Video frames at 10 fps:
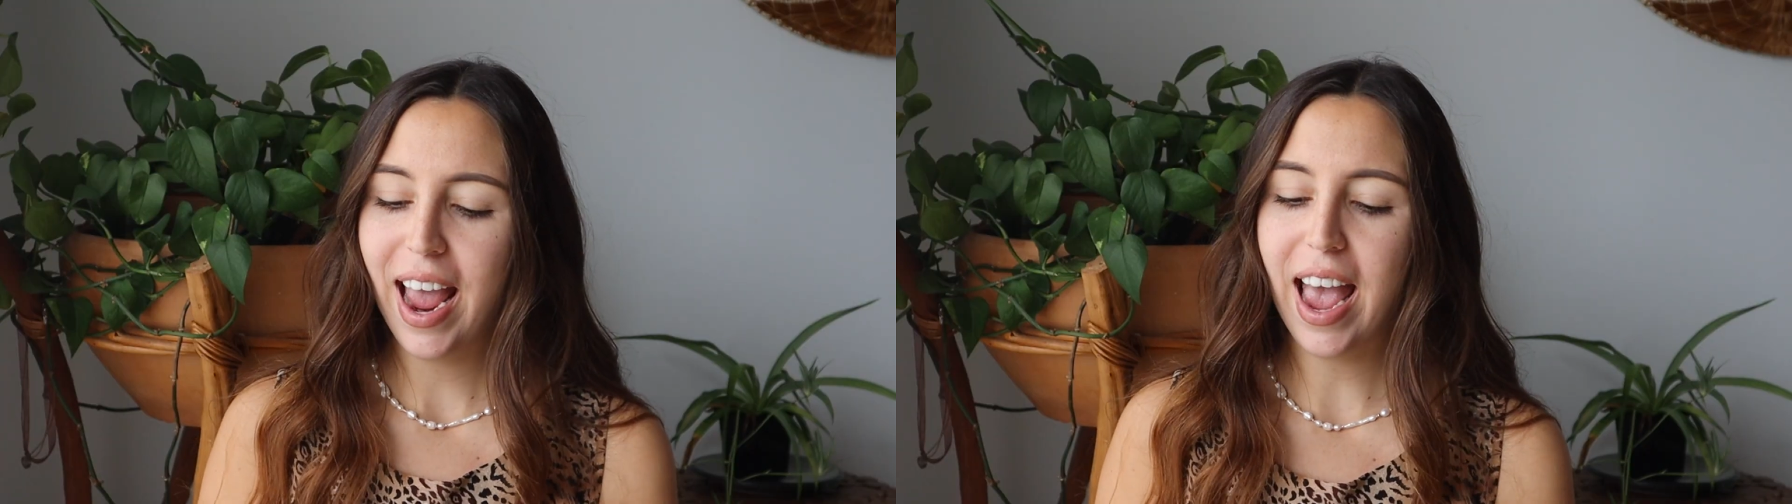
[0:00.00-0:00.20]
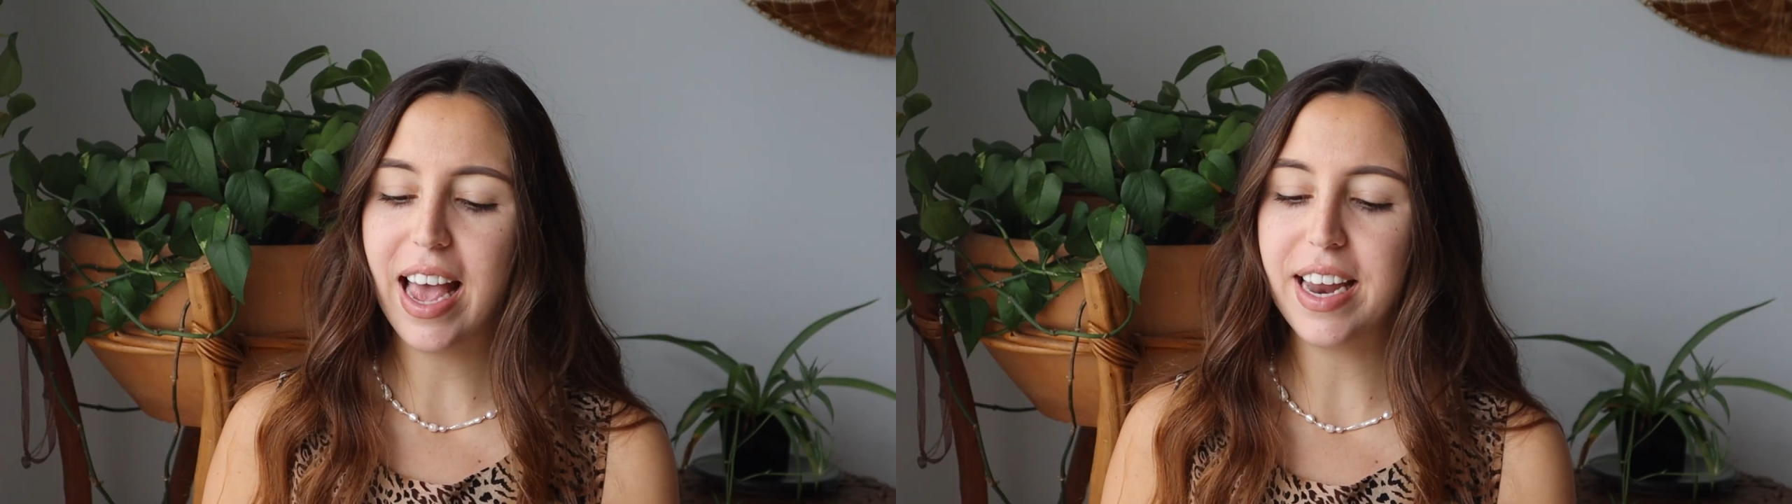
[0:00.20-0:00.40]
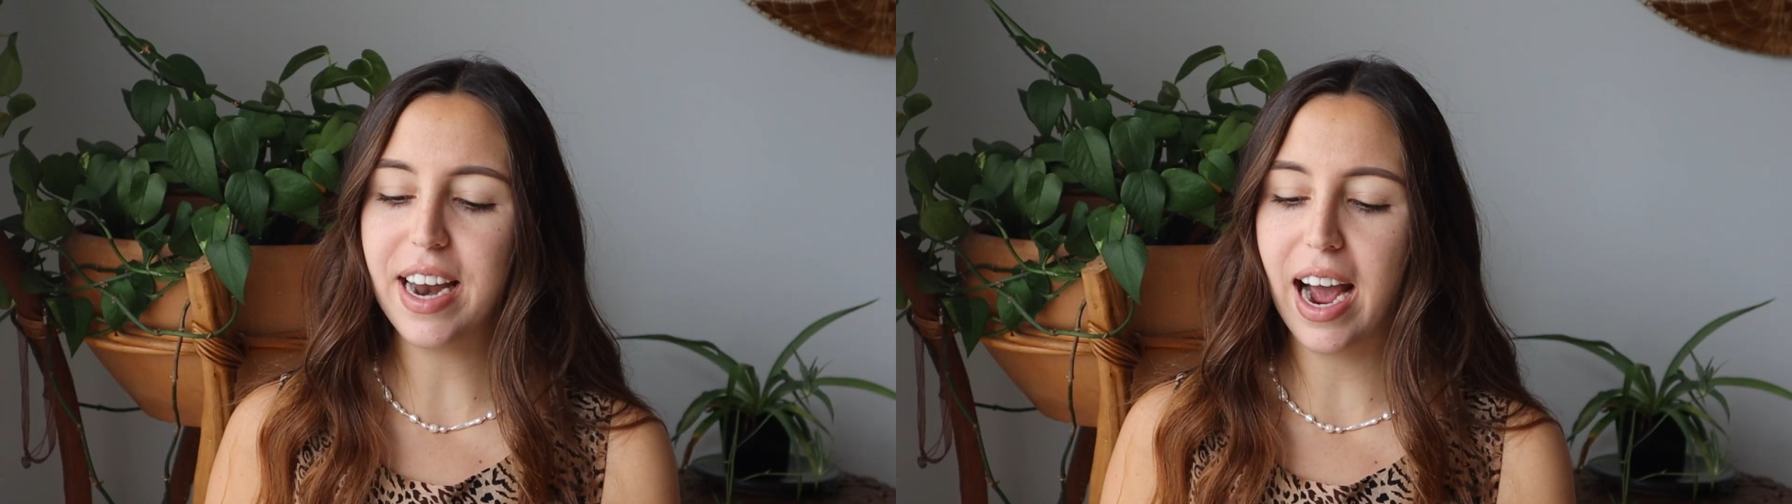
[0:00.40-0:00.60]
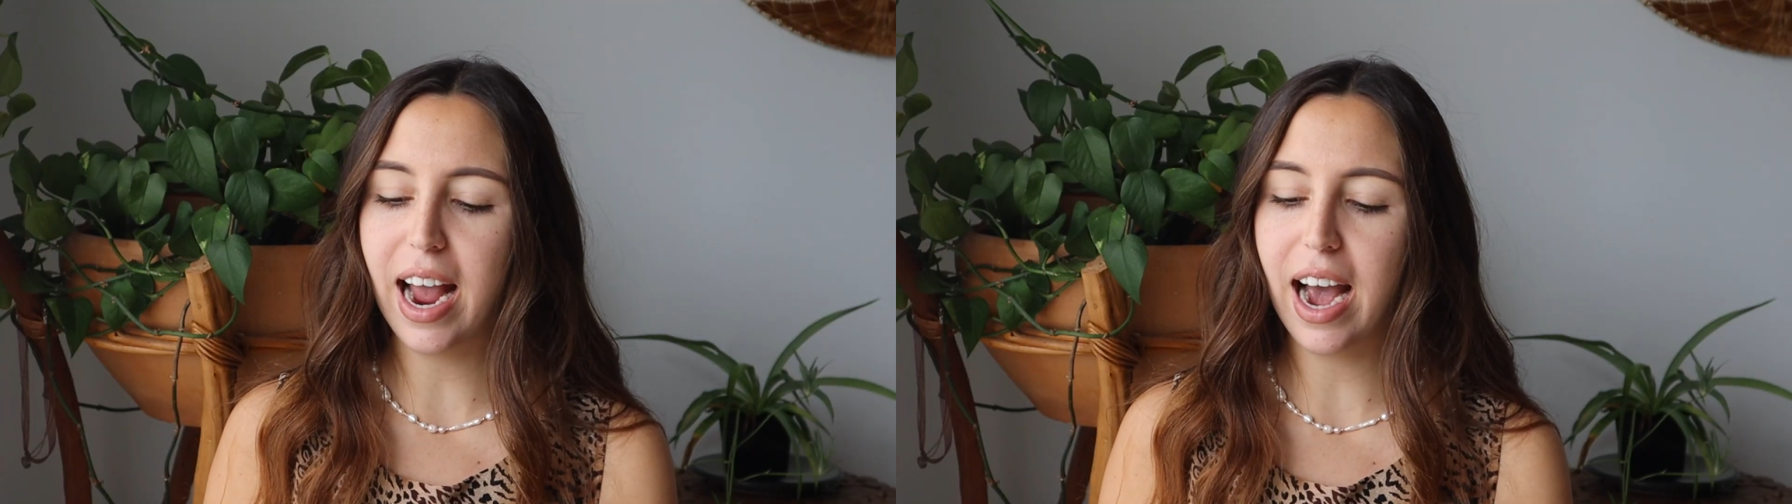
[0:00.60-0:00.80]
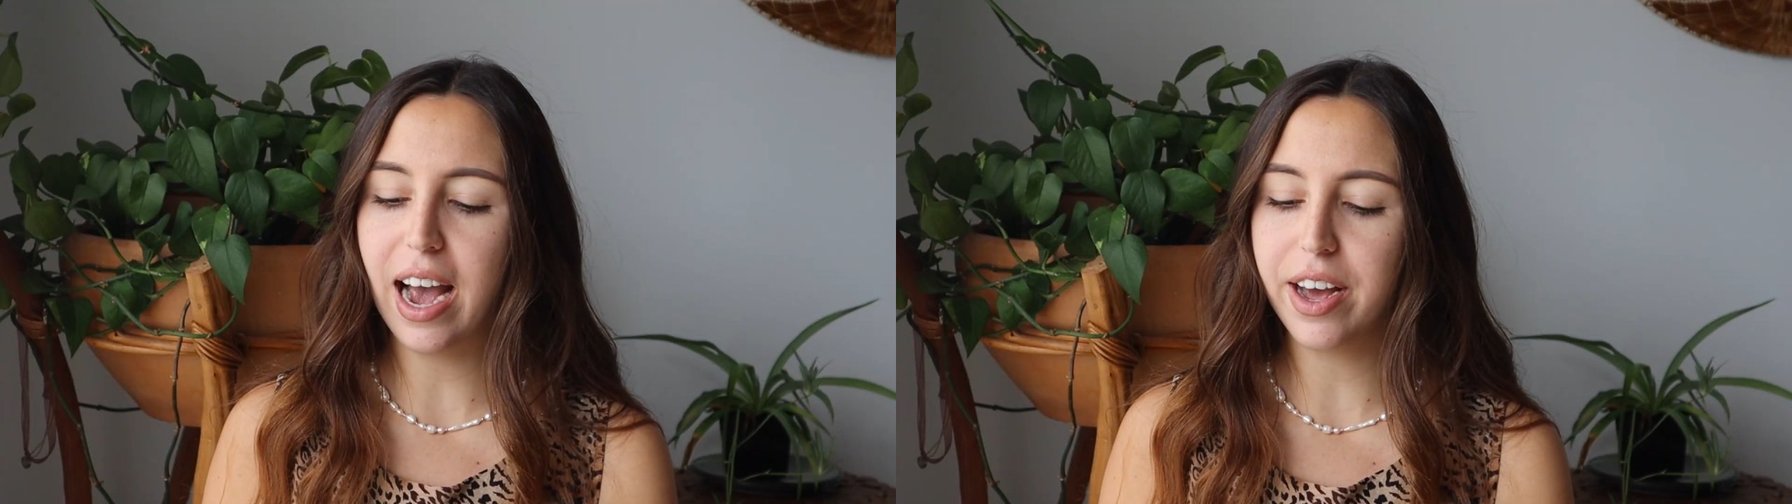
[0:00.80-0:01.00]
and I
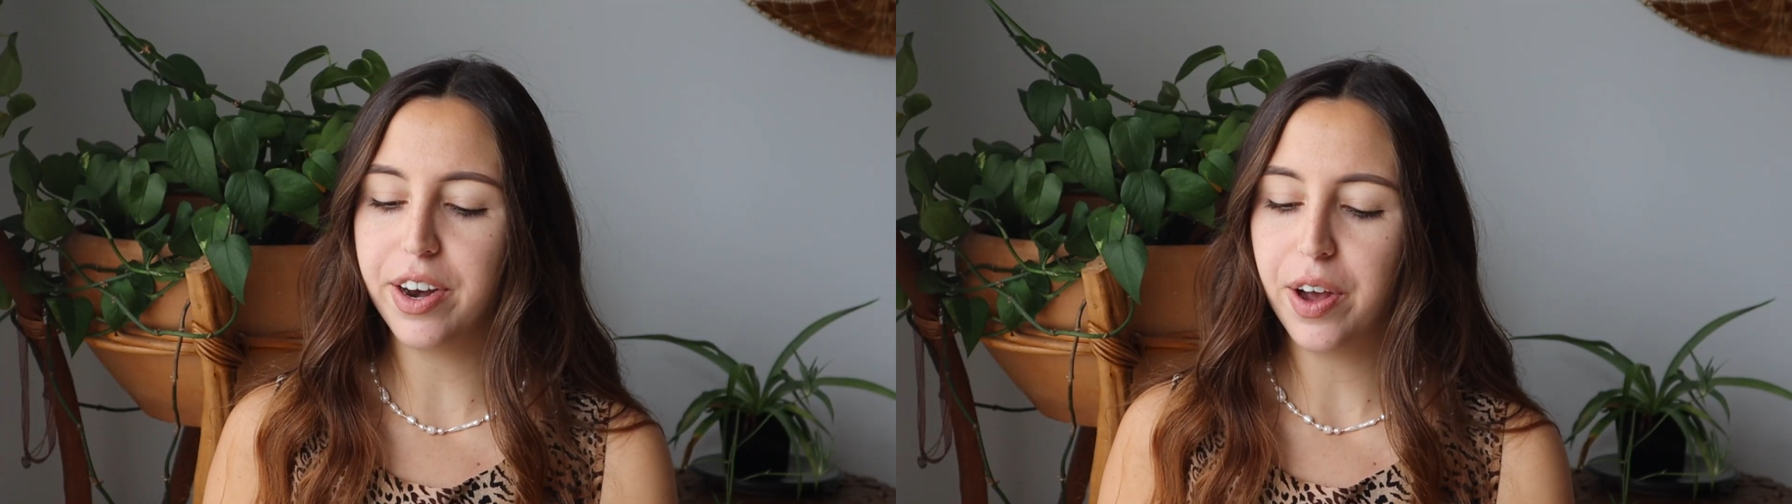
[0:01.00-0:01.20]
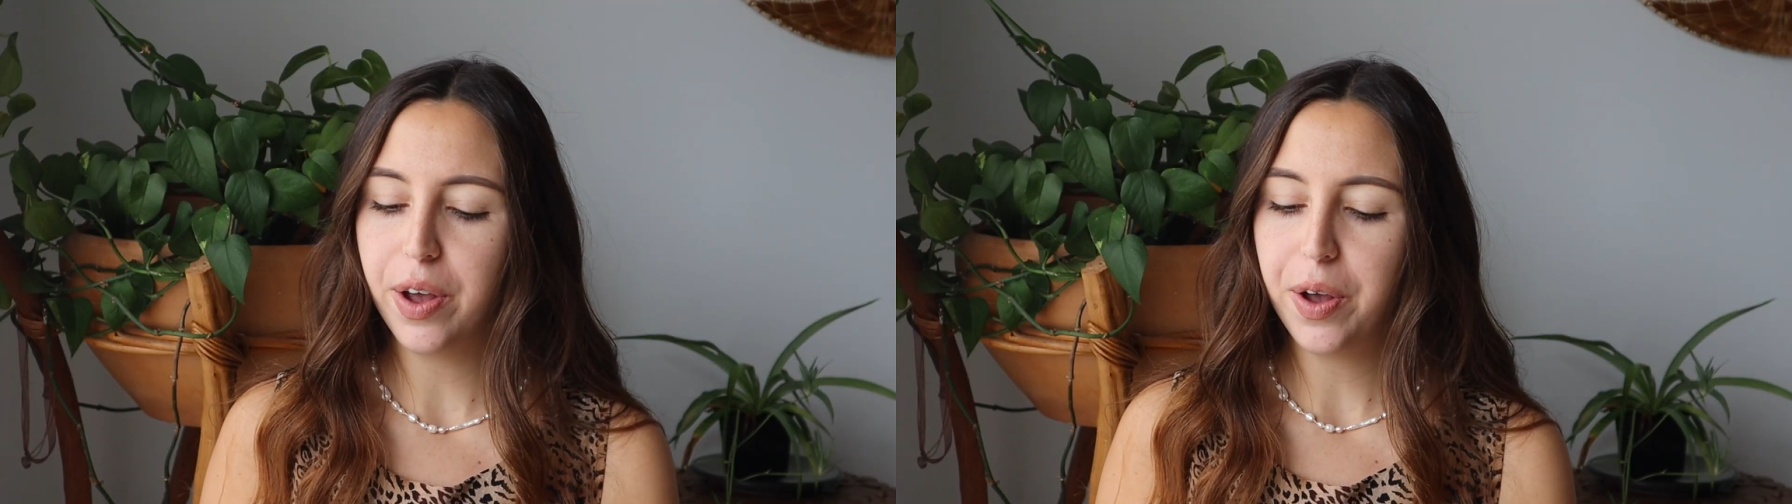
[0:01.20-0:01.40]
had